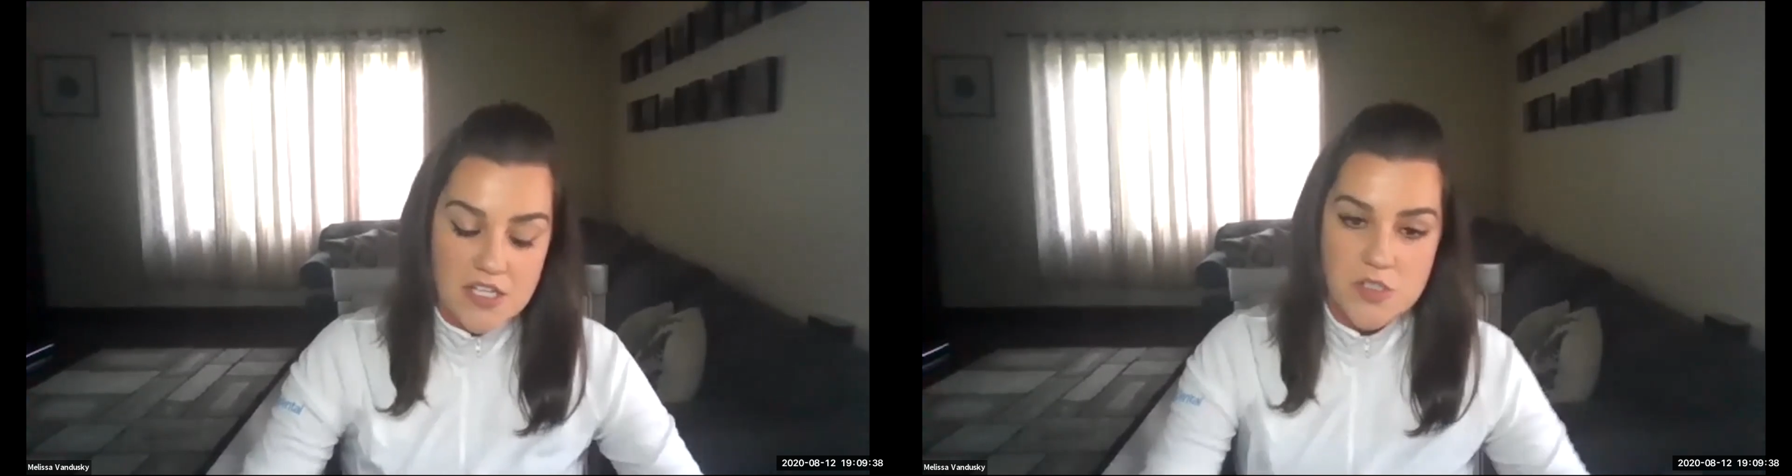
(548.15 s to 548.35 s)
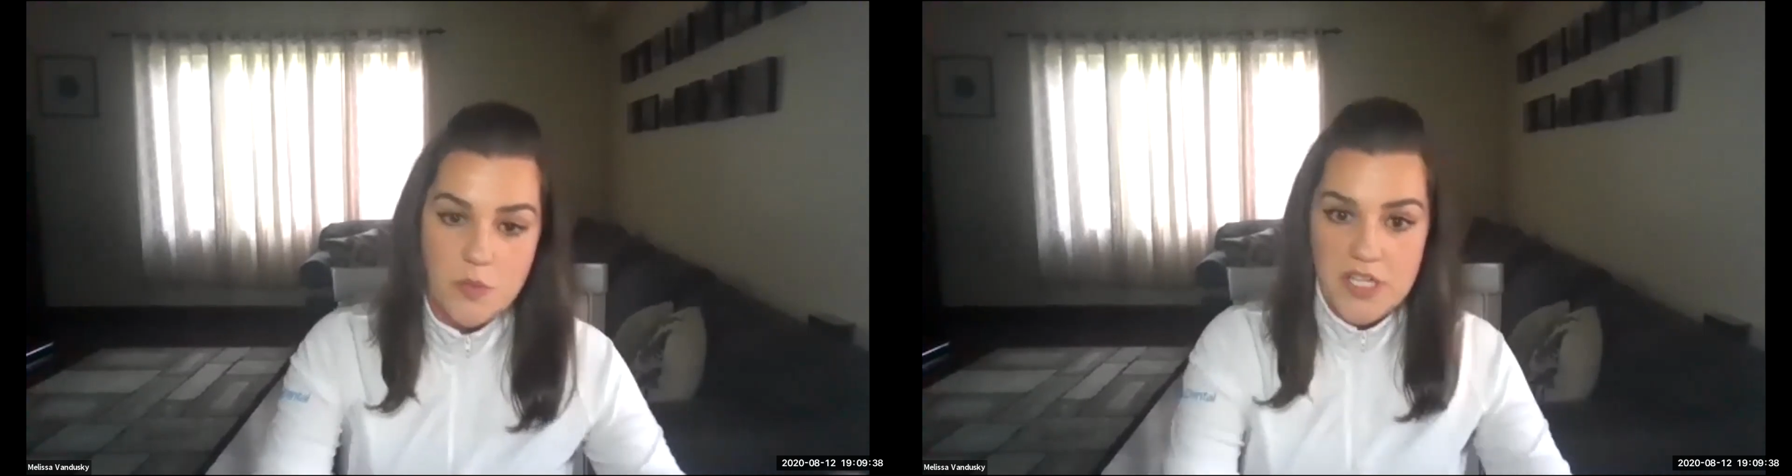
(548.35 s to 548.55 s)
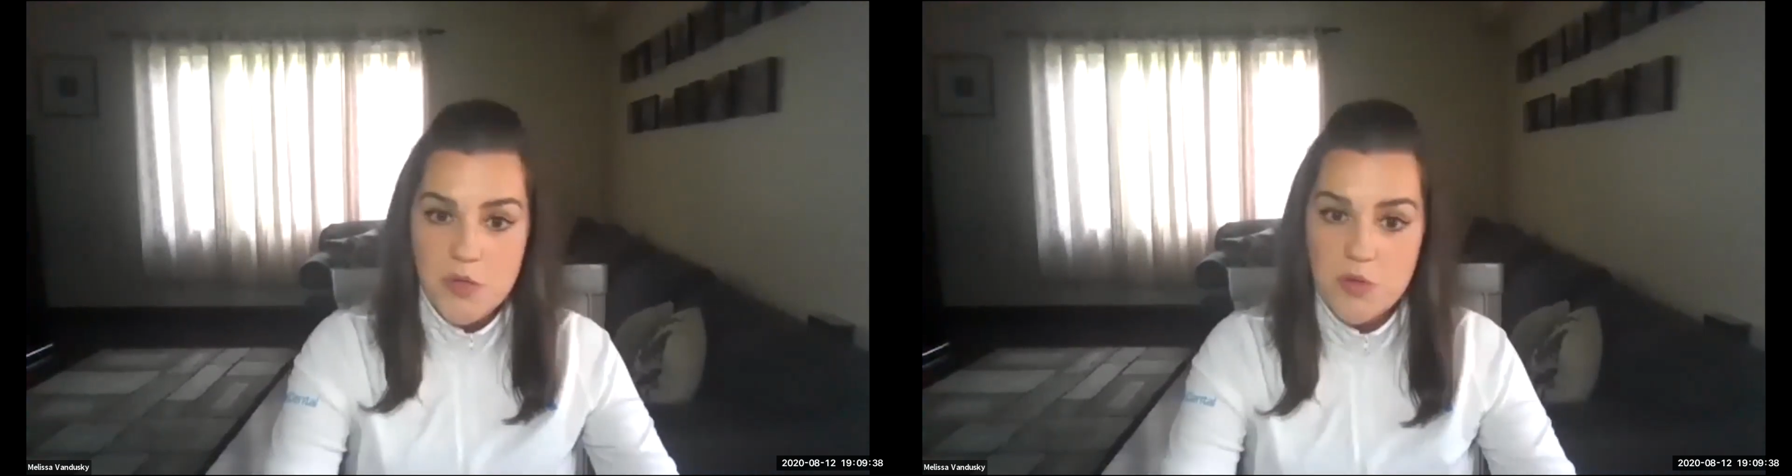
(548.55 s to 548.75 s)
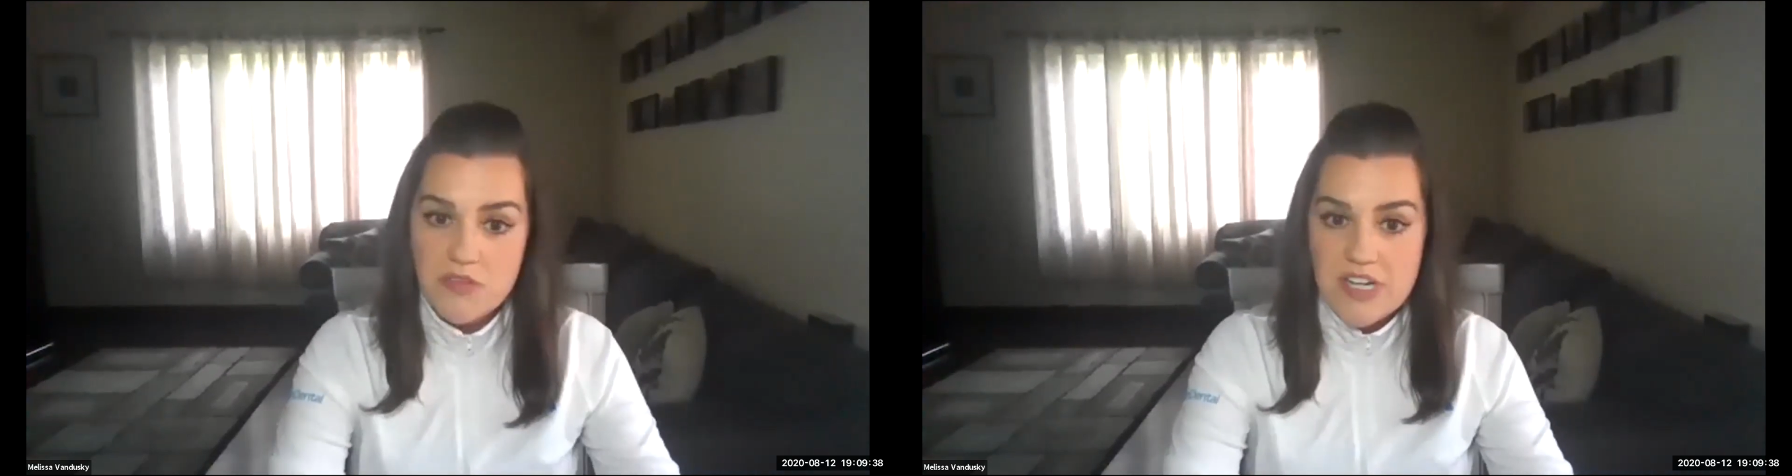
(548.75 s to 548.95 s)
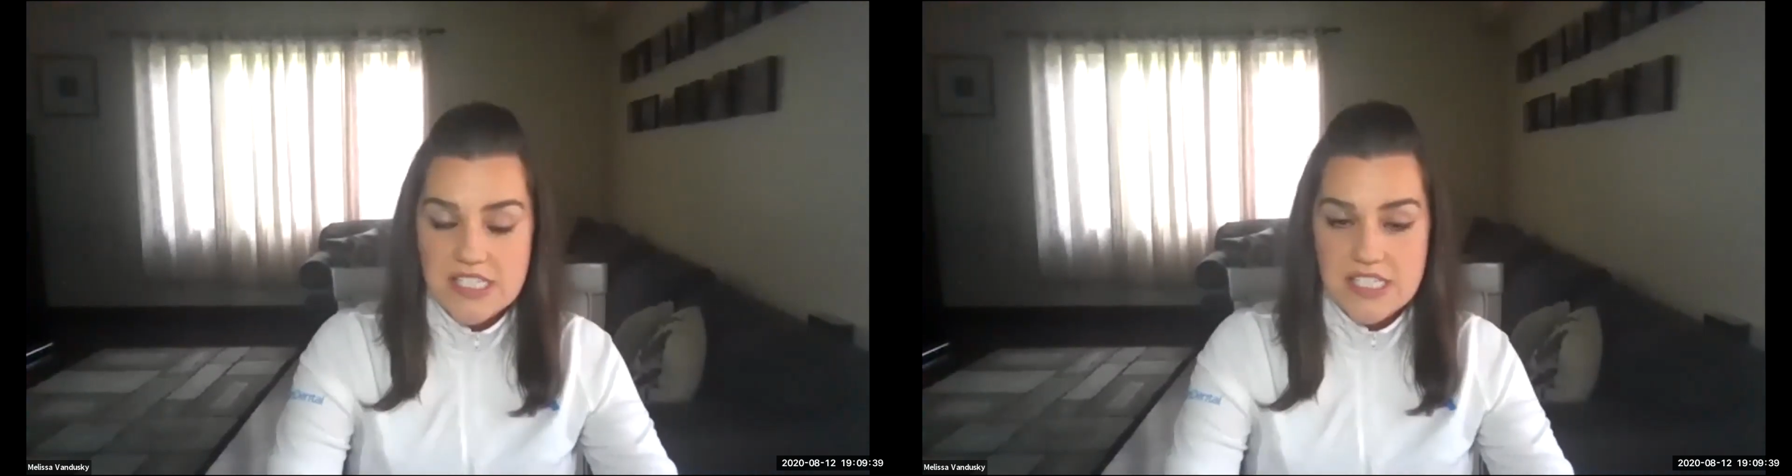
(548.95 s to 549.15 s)
to when you were in
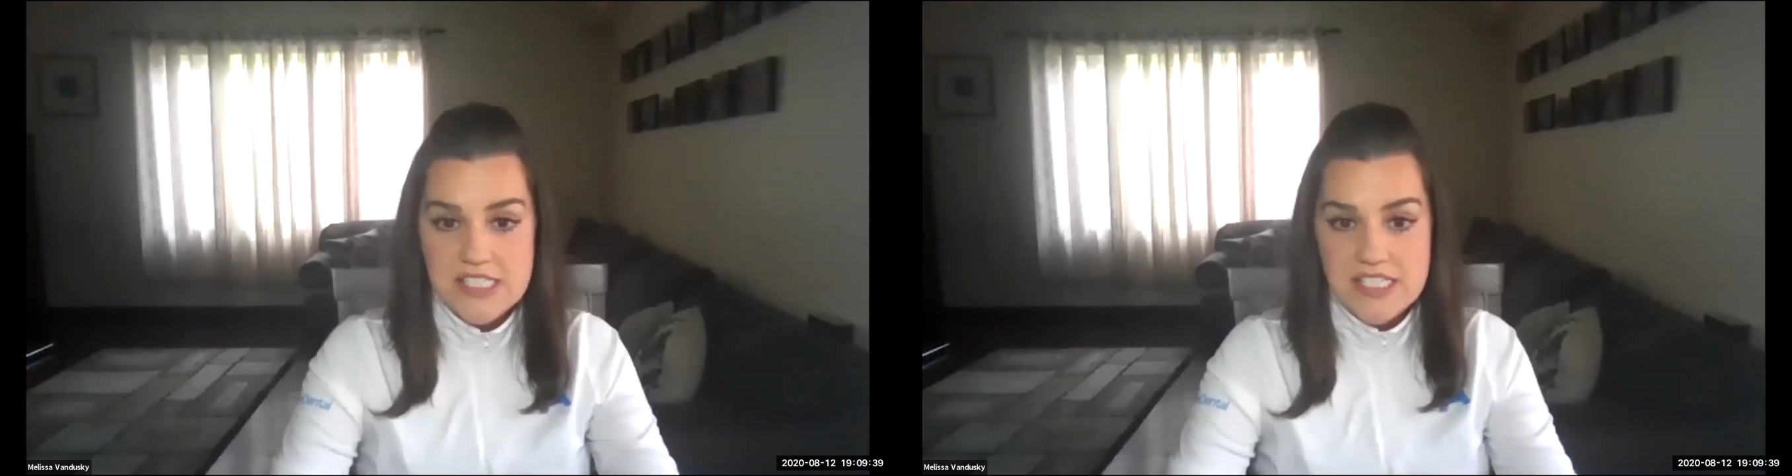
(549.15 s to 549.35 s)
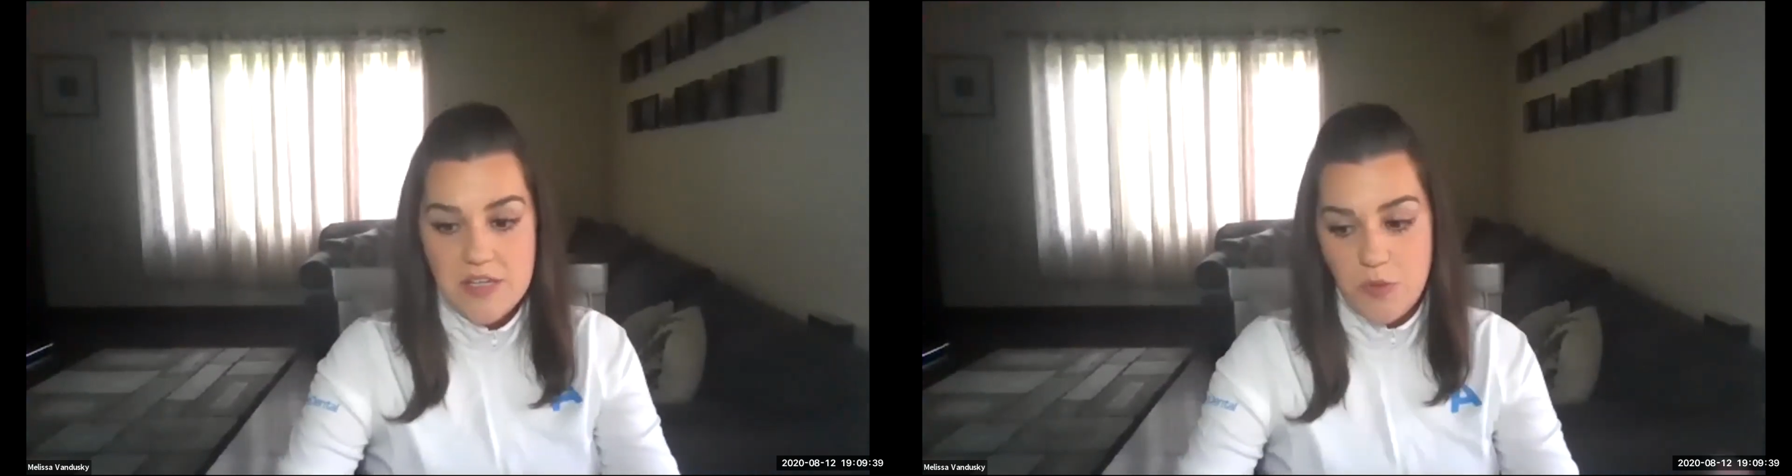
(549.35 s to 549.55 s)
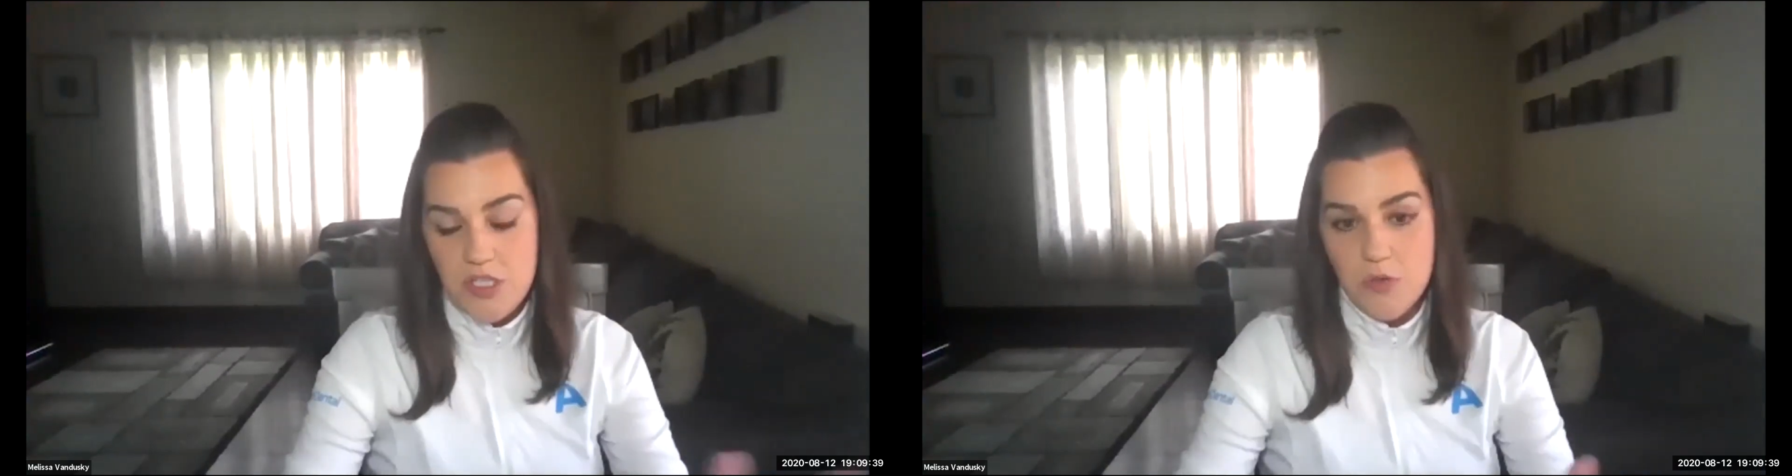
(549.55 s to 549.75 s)
residency and when you